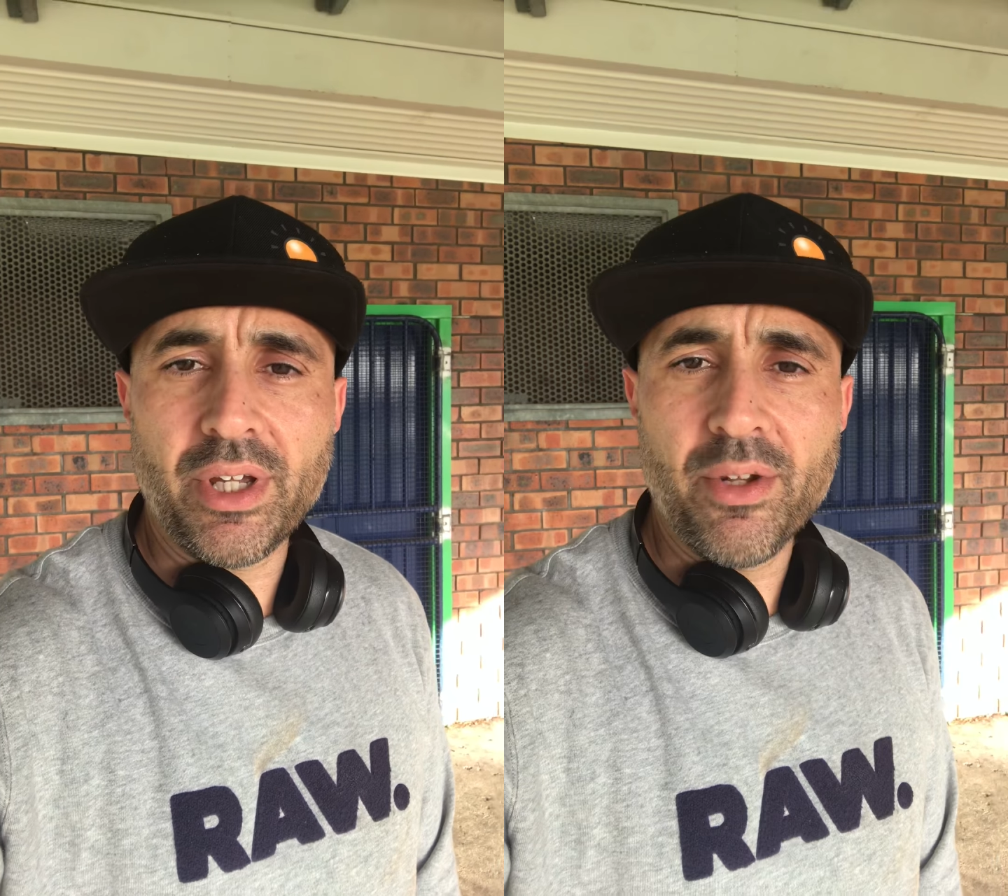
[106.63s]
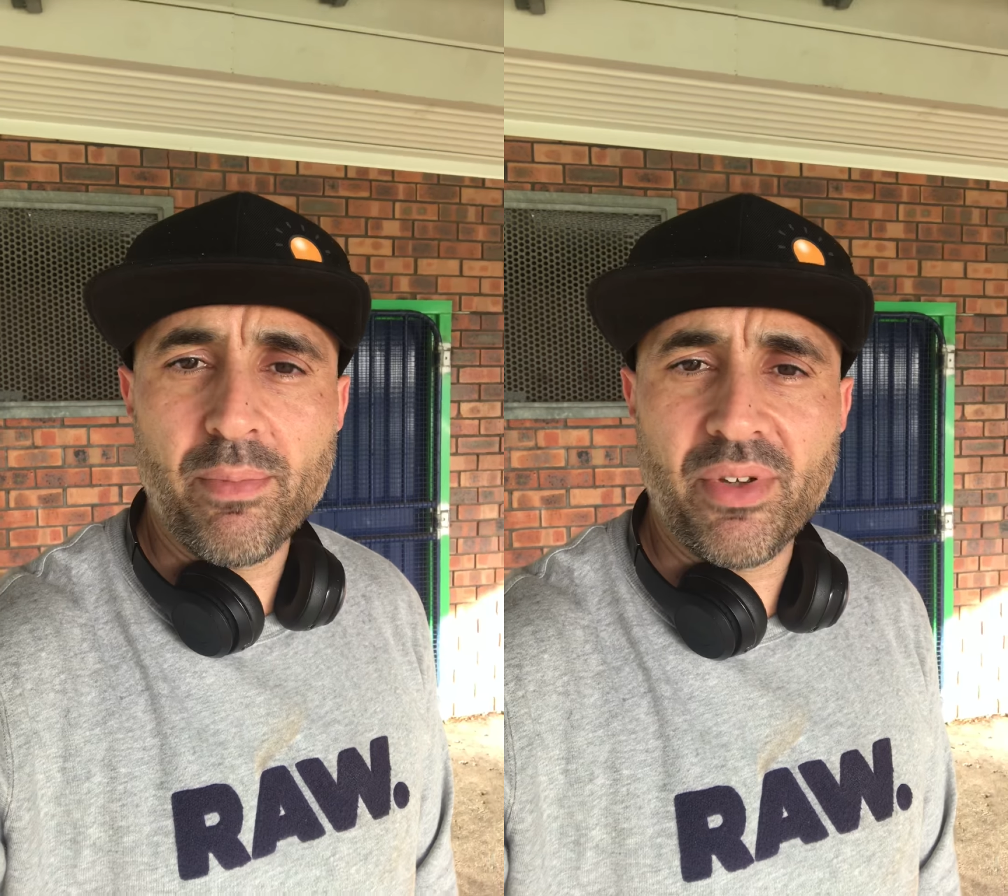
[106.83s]

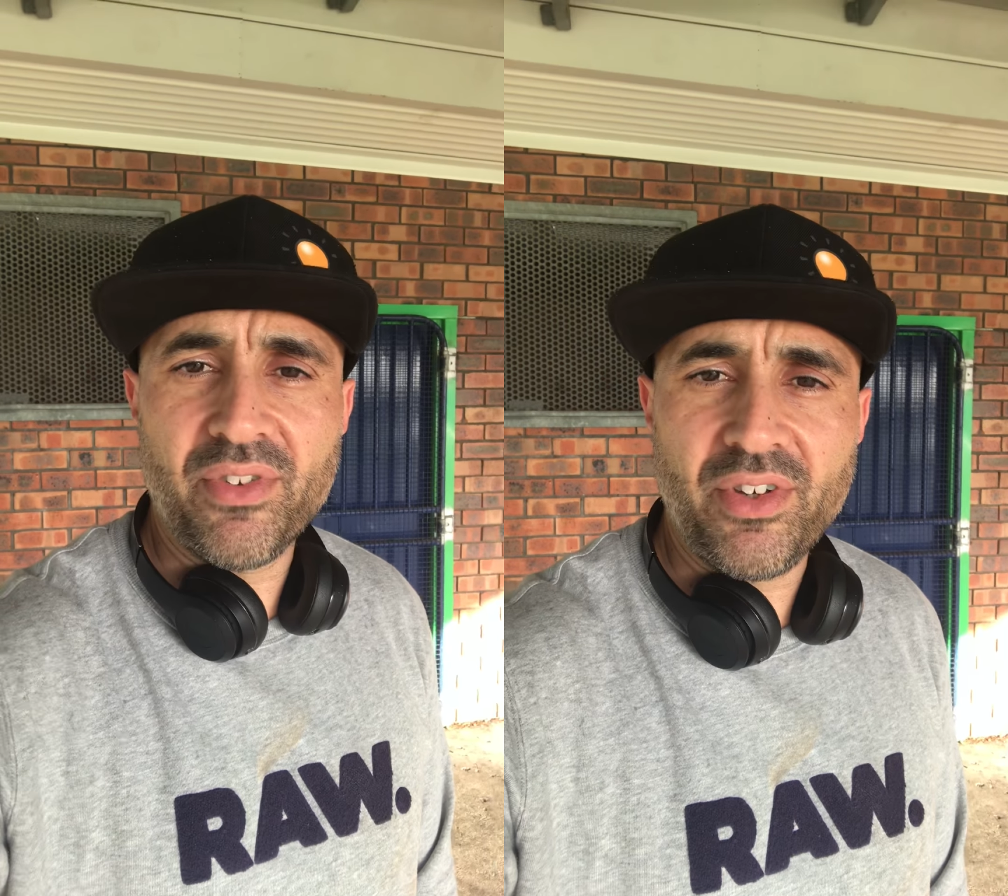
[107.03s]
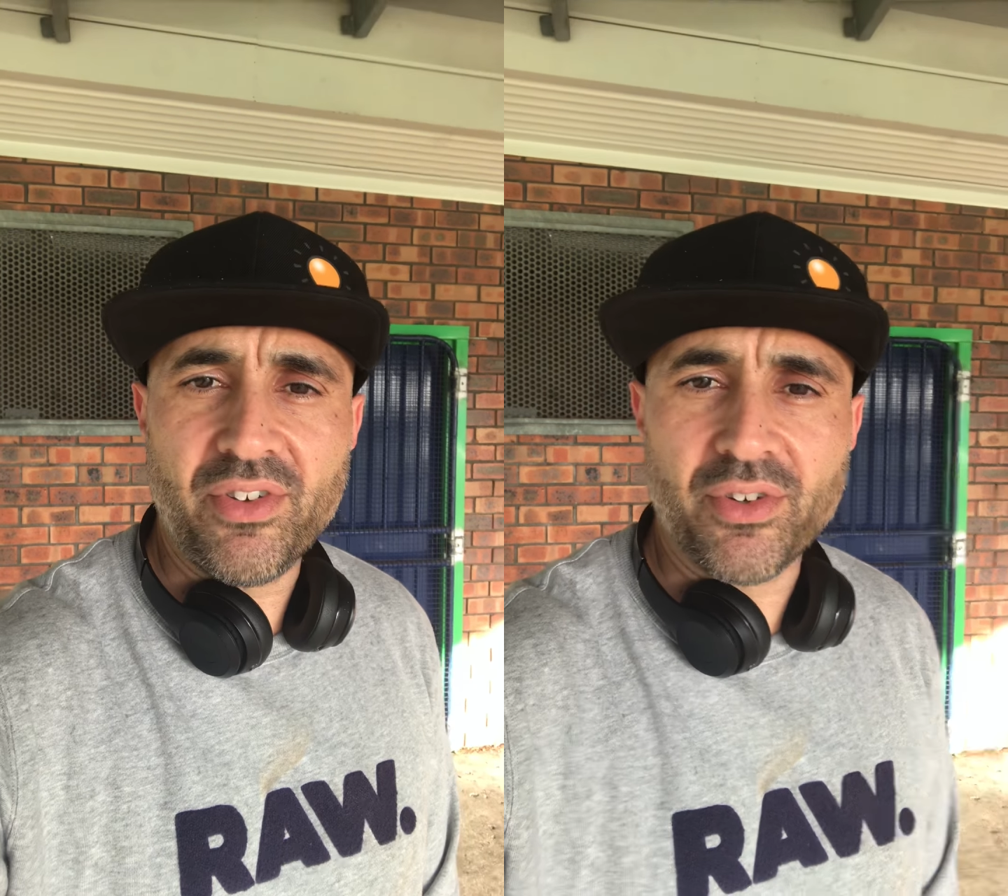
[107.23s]
in a
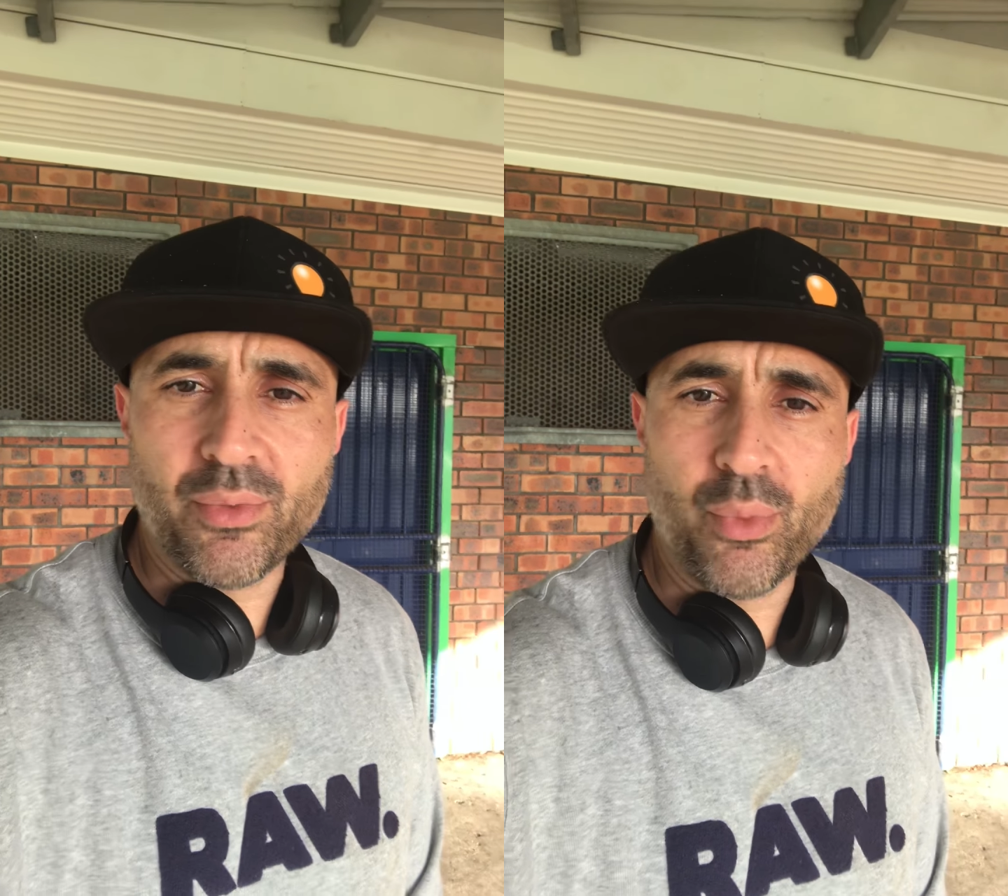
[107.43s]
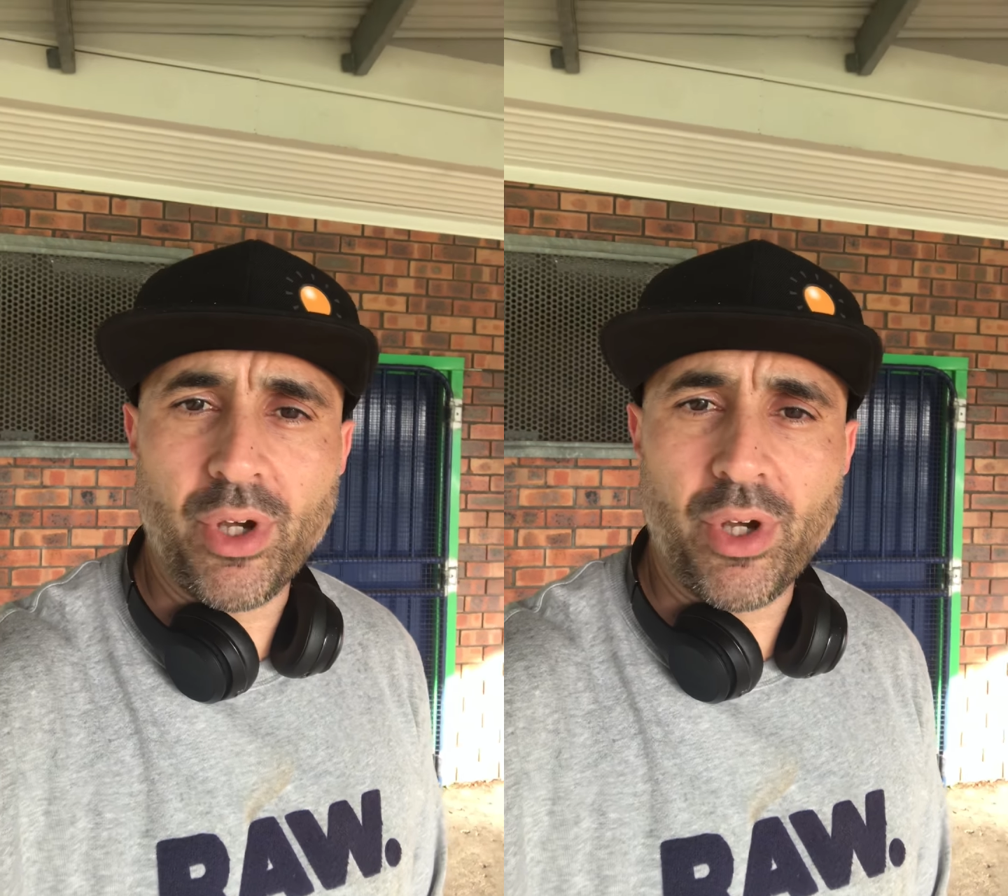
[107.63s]
position